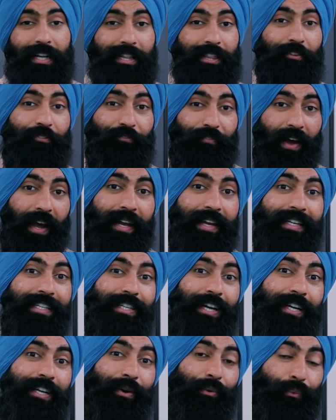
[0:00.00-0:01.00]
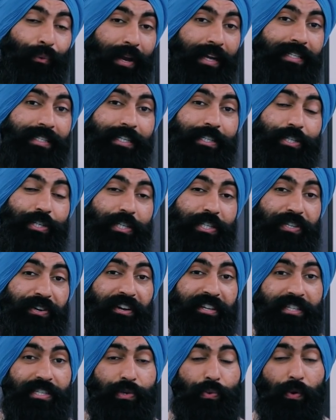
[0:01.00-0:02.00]
that the Fed is going to raise interest
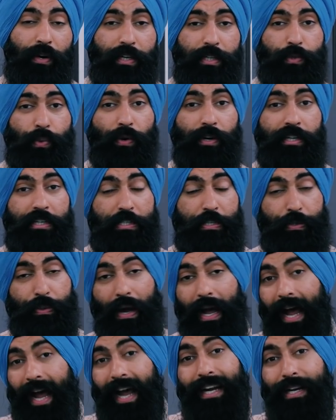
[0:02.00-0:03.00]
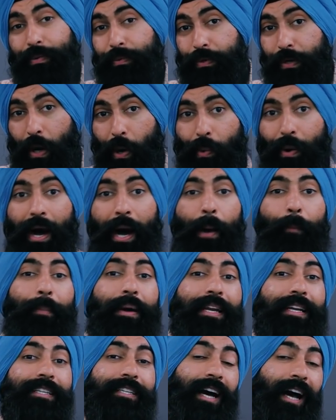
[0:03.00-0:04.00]
rates in twenty twenty-two, I don't know how
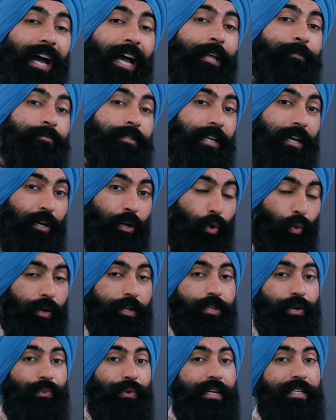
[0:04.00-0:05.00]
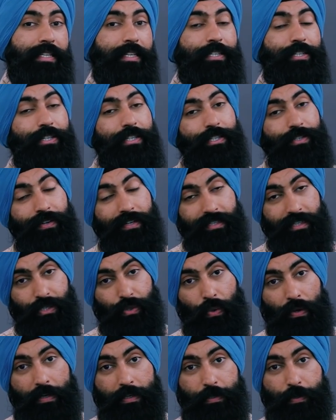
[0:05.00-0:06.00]
many times they're going to raise interest rates in
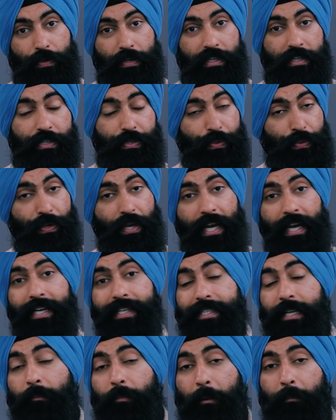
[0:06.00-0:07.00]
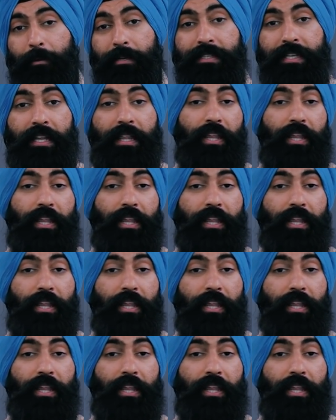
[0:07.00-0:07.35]
twenty twenty-two. Some people say